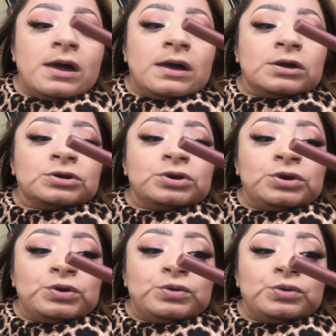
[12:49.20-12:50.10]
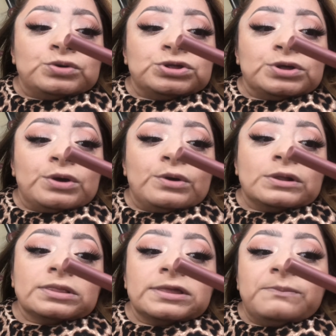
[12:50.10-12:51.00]
Nude
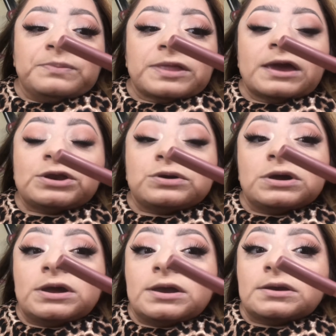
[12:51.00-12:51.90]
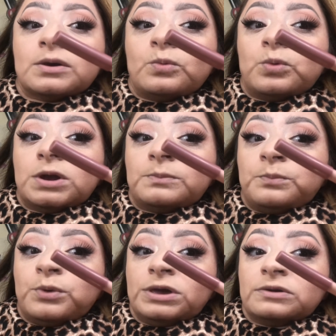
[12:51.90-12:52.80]
Lip Liner in
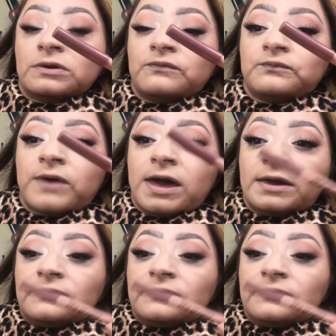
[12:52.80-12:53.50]
1.5. The